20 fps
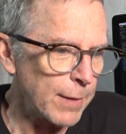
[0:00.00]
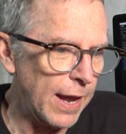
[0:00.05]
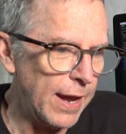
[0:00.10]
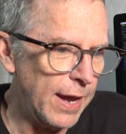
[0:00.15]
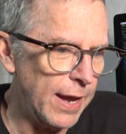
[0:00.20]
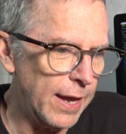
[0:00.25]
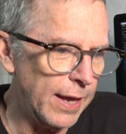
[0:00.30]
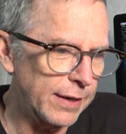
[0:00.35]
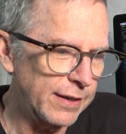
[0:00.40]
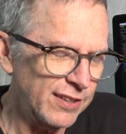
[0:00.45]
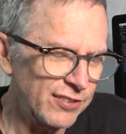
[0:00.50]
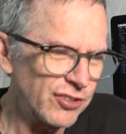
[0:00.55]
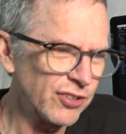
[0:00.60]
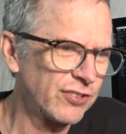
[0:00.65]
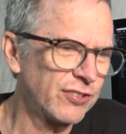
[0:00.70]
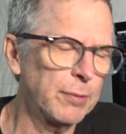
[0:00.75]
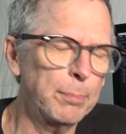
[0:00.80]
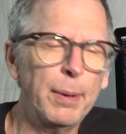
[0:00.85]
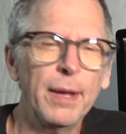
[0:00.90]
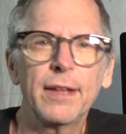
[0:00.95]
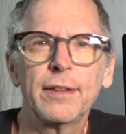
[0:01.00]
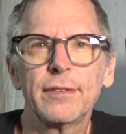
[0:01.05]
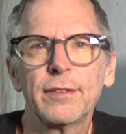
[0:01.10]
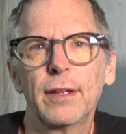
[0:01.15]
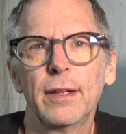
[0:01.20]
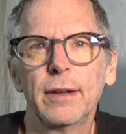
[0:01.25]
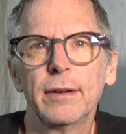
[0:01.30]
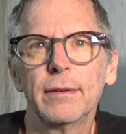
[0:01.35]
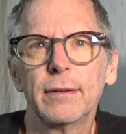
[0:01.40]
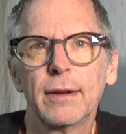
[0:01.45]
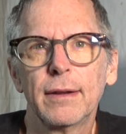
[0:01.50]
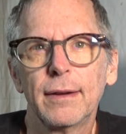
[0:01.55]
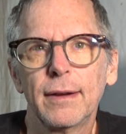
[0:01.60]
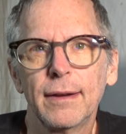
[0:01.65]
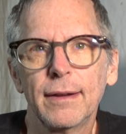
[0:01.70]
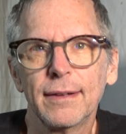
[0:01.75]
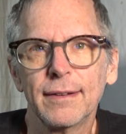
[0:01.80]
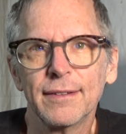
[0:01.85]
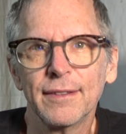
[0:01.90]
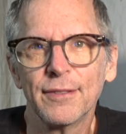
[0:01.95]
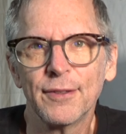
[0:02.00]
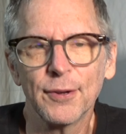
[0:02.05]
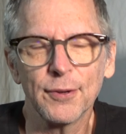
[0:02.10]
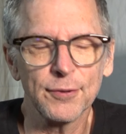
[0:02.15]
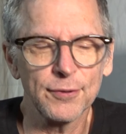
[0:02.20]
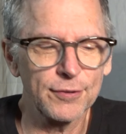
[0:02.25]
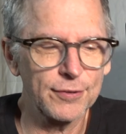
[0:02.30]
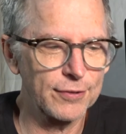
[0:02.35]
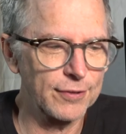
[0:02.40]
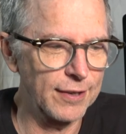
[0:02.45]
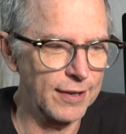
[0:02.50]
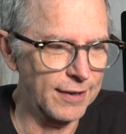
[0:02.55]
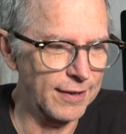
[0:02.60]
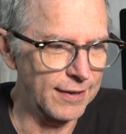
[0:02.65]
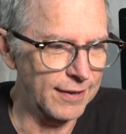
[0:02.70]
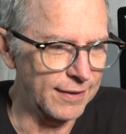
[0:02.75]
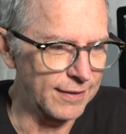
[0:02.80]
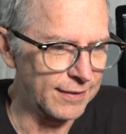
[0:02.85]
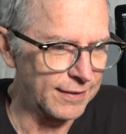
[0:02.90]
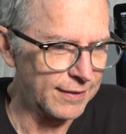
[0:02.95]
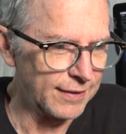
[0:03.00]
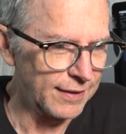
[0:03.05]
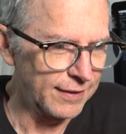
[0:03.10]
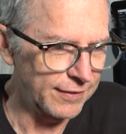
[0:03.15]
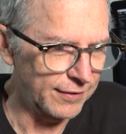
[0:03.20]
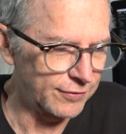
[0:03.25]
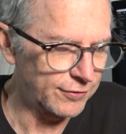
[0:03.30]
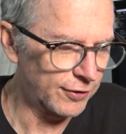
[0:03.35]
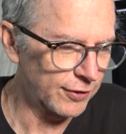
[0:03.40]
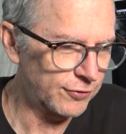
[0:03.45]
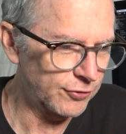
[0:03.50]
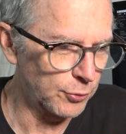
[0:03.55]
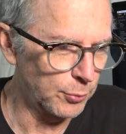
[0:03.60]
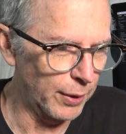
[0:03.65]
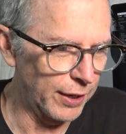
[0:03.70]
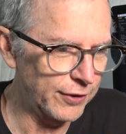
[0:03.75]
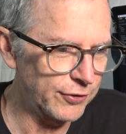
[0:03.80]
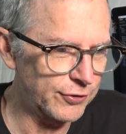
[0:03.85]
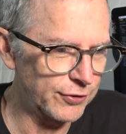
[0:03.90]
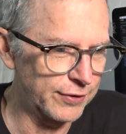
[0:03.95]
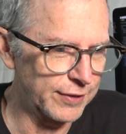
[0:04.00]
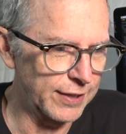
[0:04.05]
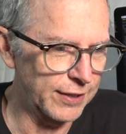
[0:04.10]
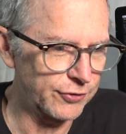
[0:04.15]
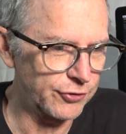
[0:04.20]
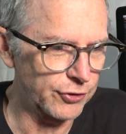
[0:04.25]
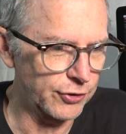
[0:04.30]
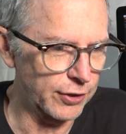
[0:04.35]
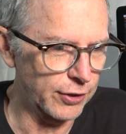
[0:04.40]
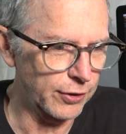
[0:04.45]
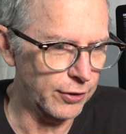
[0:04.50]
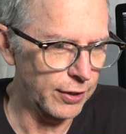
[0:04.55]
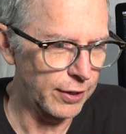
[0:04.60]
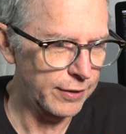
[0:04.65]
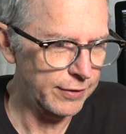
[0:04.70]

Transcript: And it just depends on, on those, uh, the situation that you're,